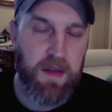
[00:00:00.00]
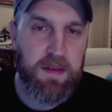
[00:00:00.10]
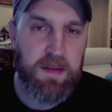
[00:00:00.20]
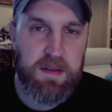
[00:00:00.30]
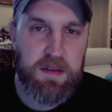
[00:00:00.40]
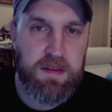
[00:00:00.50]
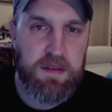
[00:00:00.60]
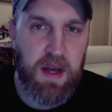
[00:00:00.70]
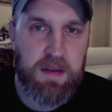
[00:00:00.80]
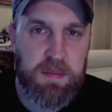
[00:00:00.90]
And then they
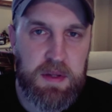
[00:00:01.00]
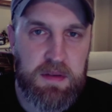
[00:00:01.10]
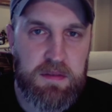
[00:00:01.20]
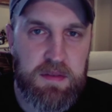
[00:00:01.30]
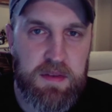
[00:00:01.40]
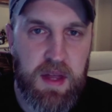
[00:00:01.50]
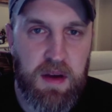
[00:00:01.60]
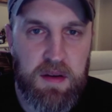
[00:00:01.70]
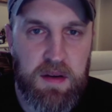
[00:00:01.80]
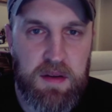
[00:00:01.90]
just asked me to
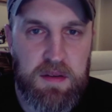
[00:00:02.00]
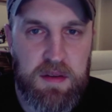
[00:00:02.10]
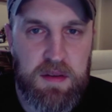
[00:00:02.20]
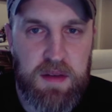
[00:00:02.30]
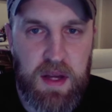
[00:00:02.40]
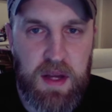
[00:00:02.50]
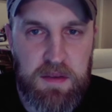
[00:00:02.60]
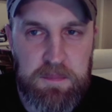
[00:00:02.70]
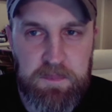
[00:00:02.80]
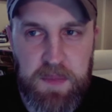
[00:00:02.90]
stay on as a
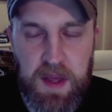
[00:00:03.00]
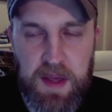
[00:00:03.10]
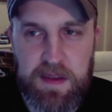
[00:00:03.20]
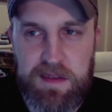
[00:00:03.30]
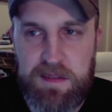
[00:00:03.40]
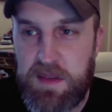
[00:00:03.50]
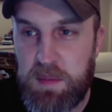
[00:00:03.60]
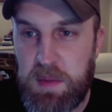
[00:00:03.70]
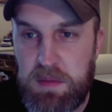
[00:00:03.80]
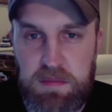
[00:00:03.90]
designer. And then,
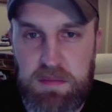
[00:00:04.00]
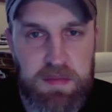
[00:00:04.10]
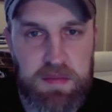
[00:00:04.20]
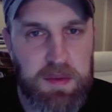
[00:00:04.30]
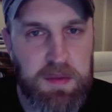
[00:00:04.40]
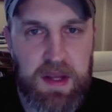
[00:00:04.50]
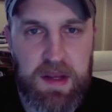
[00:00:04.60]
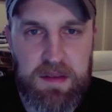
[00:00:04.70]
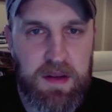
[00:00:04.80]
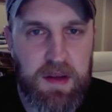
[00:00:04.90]
it was
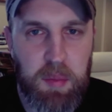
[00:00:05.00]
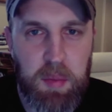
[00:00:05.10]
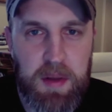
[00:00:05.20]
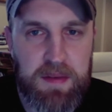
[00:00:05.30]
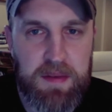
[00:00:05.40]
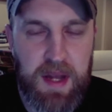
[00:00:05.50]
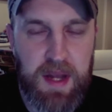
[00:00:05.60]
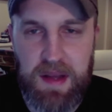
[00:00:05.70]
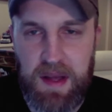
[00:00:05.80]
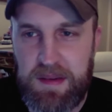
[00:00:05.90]
like a couple months in,
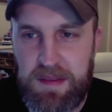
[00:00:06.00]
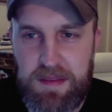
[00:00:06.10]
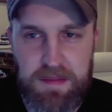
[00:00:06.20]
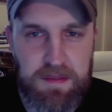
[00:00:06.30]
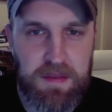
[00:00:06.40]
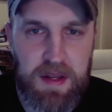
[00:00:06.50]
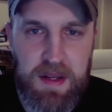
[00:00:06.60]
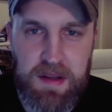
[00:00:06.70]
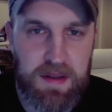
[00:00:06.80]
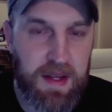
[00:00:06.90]
I had
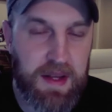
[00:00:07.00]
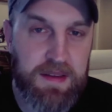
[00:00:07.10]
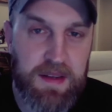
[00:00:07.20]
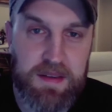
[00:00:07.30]
really, like I